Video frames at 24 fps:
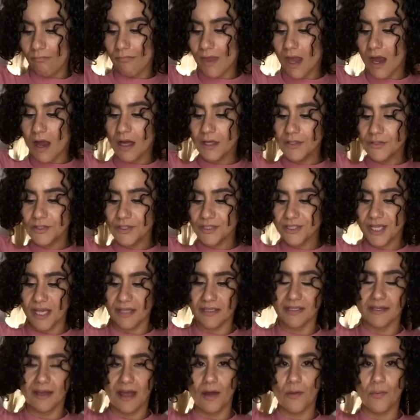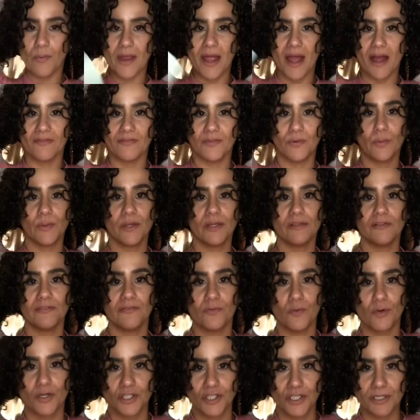Under selling out, we have the Wheel of
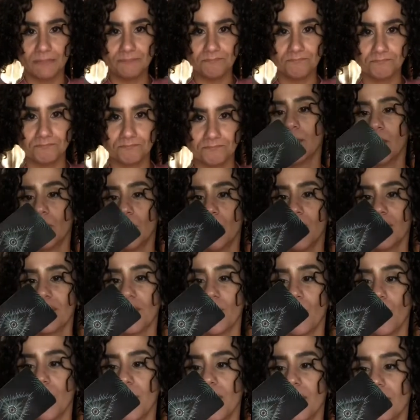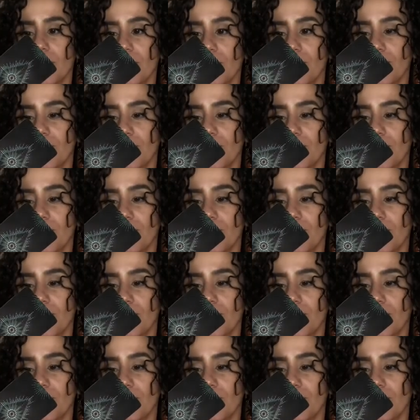Fortune. With the Wheel of